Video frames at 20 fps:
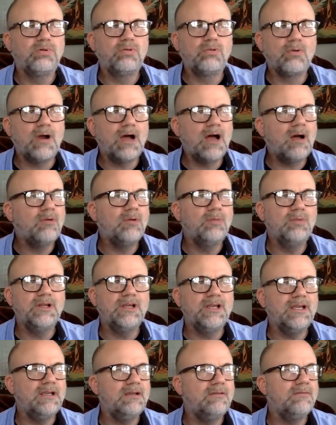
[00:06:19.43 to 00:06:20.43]

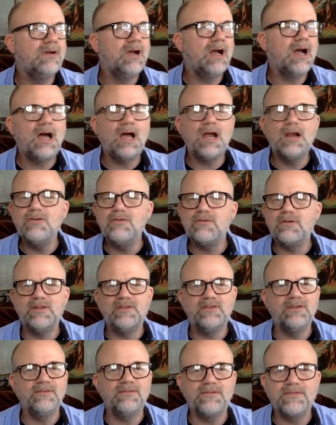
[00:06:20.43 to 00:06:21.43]
probably
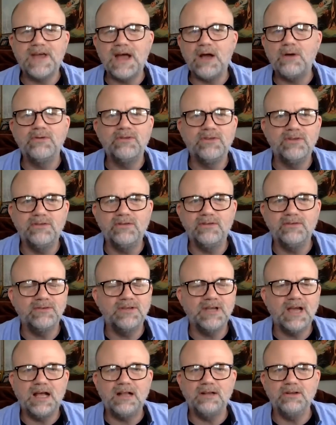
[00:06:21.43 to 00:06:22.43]
hundreds of thousands of
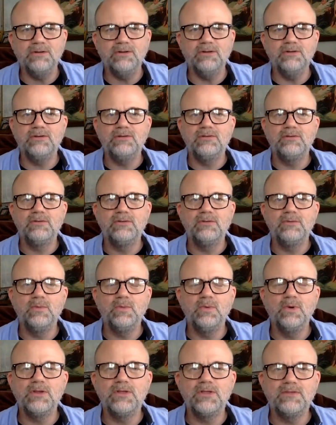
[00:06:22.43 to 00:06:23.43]
dollars
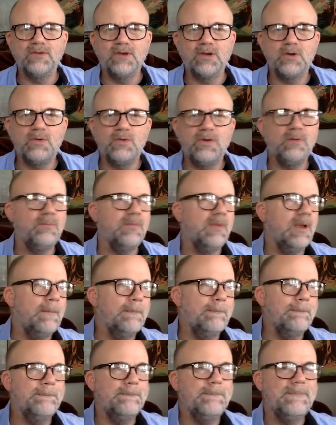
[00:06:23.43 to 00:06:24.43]
worth of equipment,
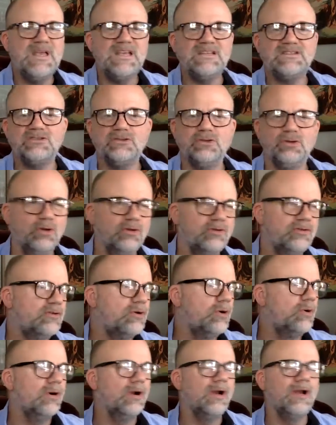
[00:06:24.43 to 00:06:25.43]
missiles,
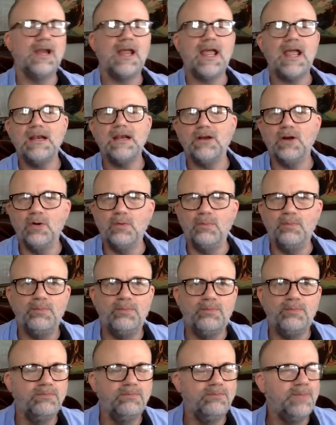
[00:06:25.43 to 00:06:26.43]
tornado
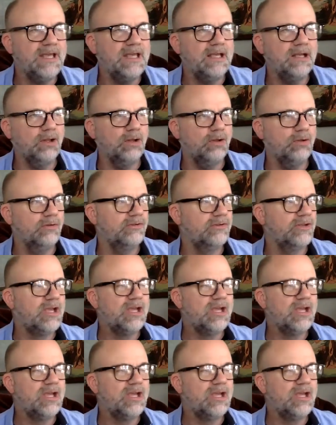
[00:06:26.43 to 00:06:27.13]
pills,